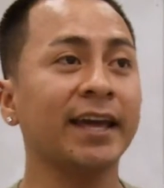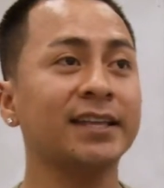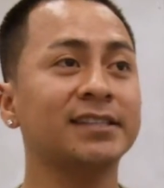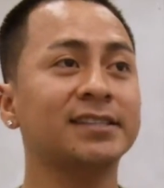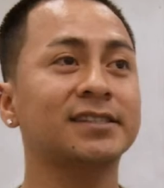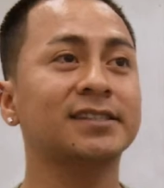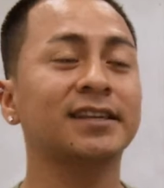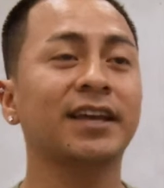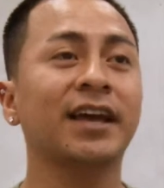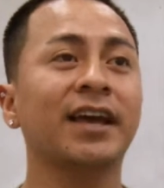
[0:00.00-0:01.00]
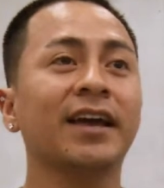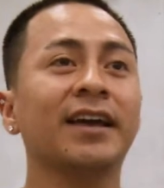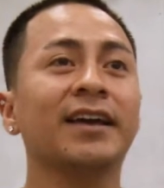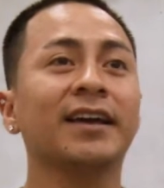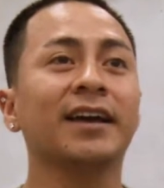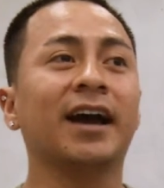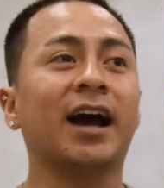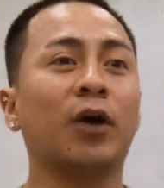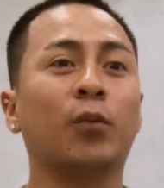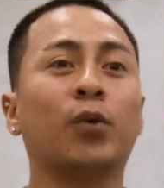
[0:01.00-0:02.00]
It's
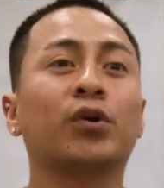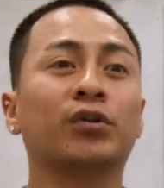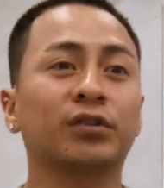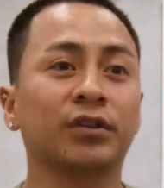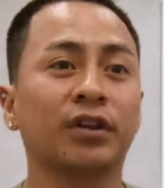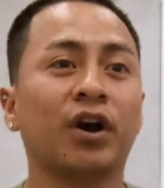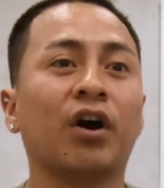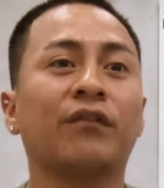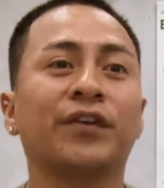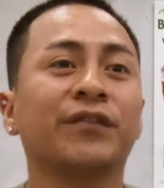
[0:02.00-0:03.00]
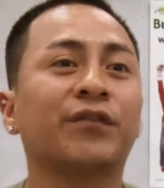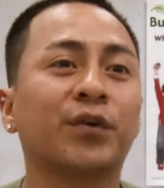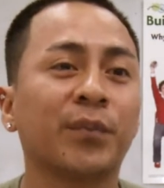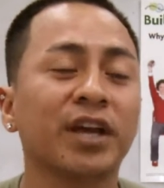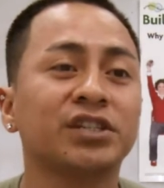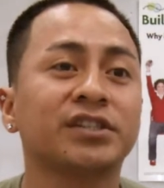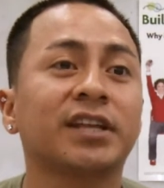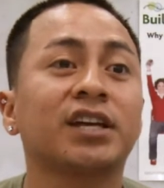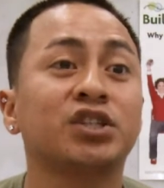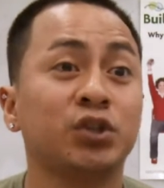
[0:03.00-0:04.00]
a world of information
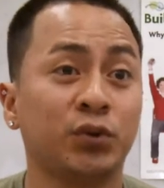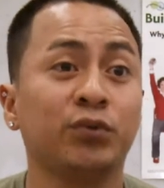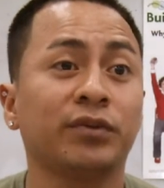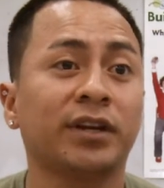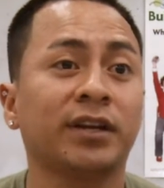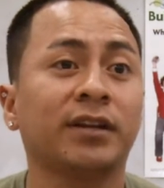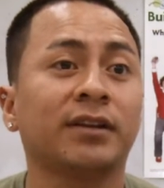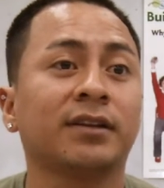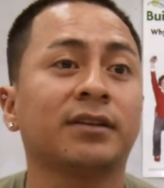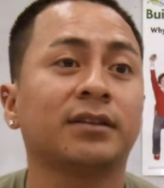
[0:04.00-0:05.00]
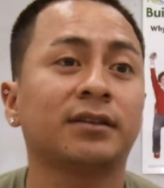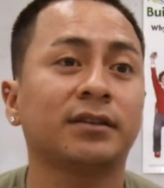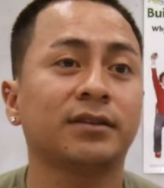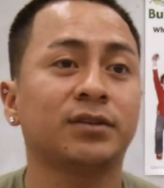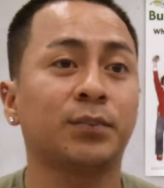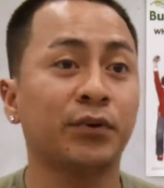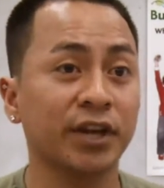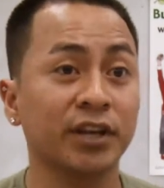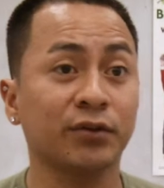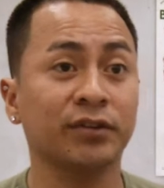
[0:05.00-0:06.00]
that you need to put
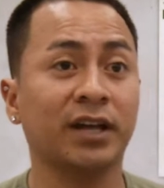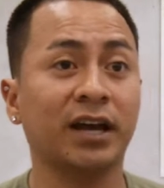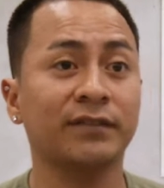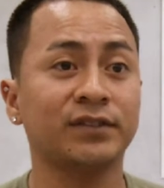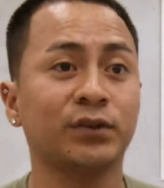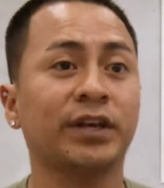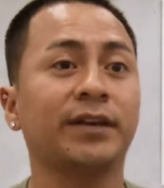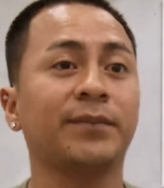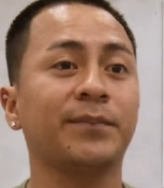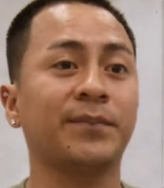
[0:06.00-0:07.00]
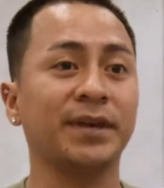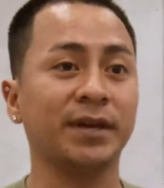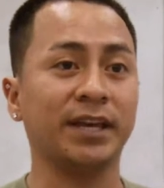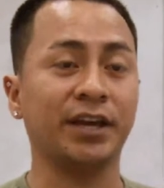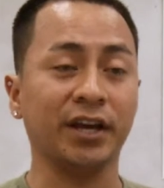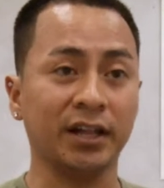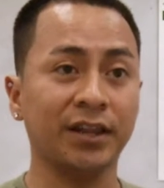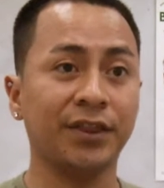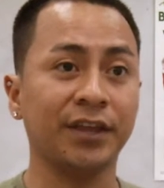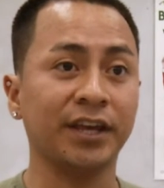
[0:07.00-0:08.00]
in your life to be
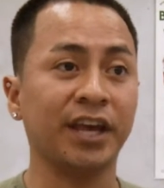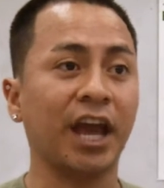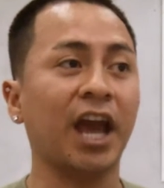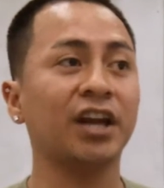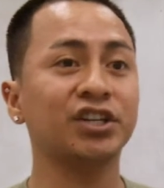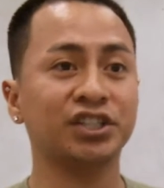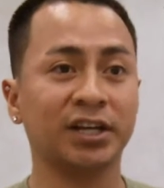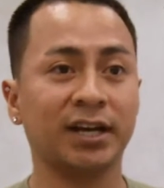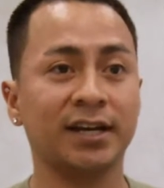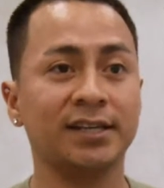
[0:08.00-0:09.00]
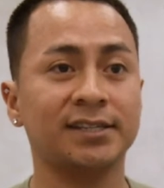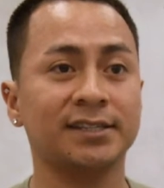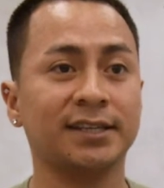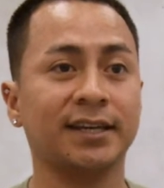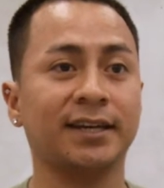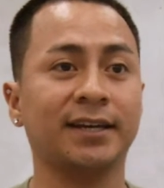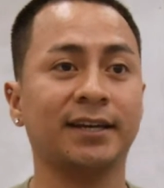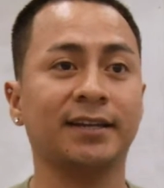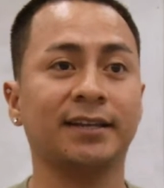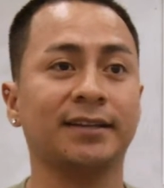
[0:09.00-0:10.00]
healthy, energized,
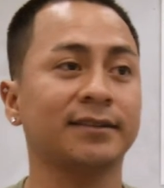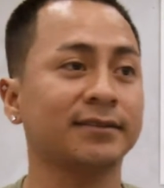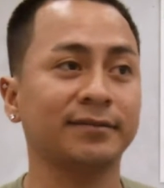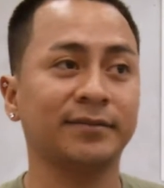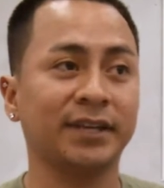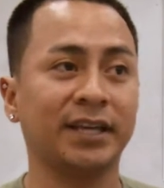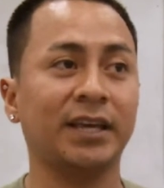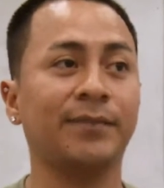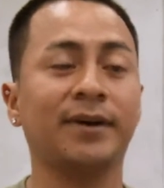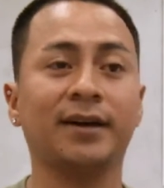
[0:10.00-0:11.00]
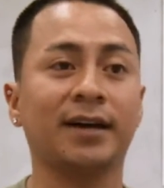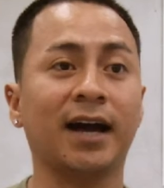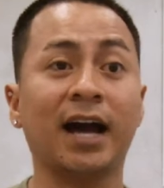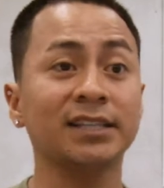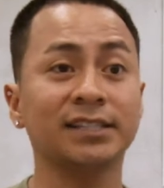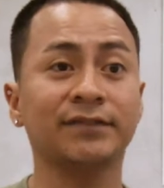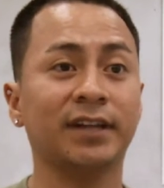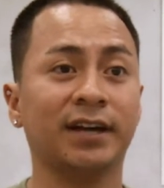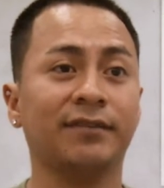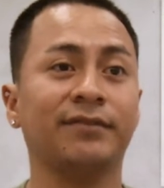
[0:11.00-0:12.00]
and keep an active
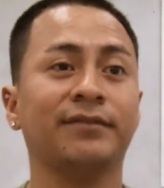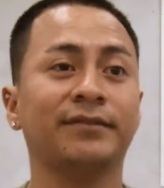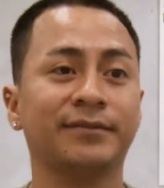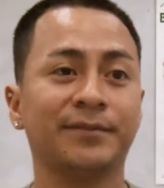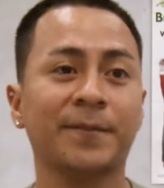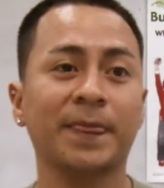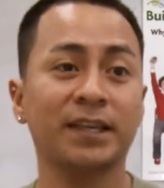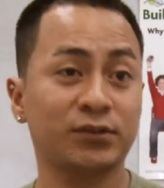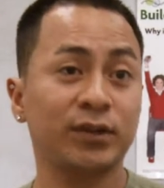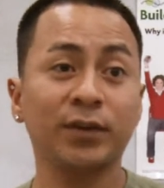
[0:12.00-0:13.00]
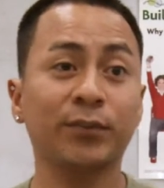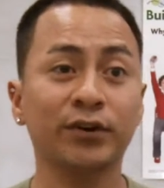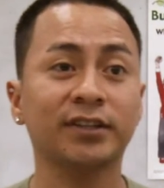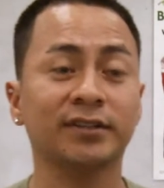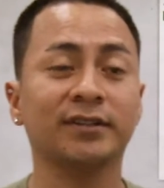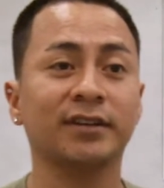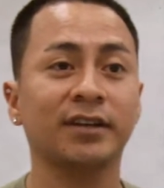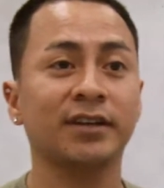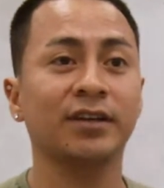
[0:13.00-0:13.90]
life. It's really important.